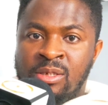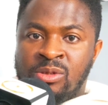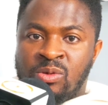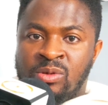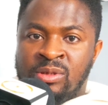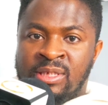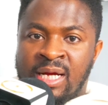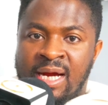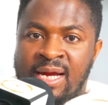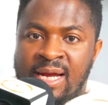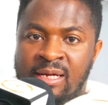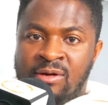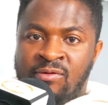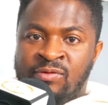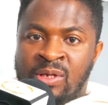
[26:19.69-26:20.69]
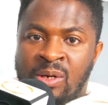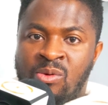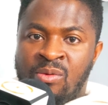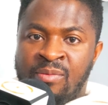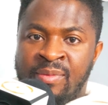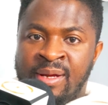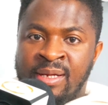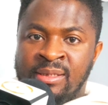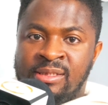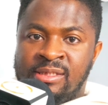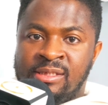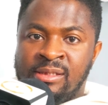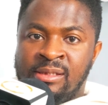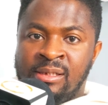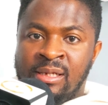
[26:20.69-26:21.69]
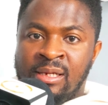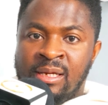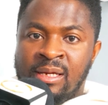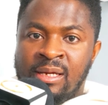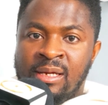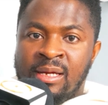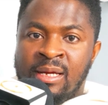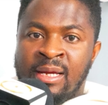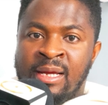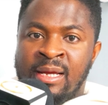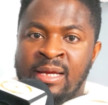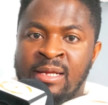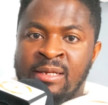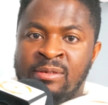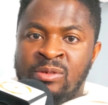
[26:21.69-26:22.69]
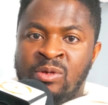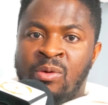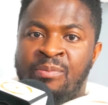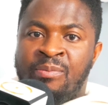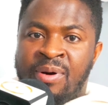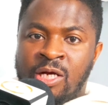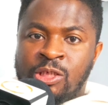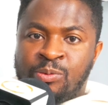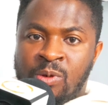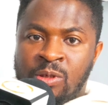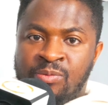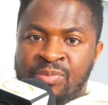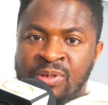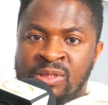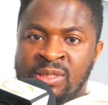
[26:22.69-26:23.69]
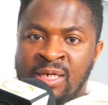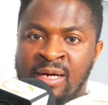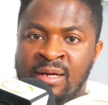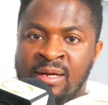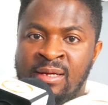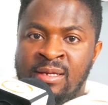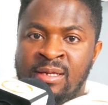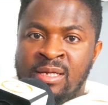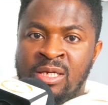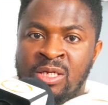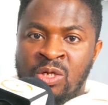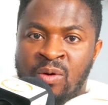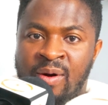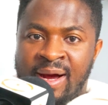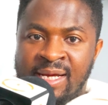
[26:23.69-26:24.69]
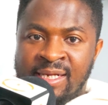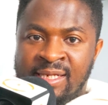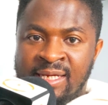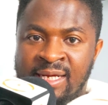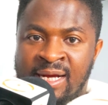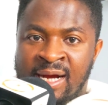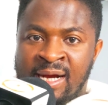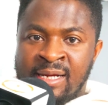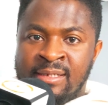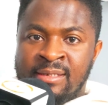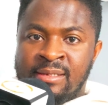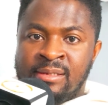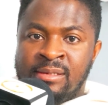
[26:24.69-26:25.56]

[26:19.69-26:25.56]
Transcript: So that kind of document and your passport picture, your ID card,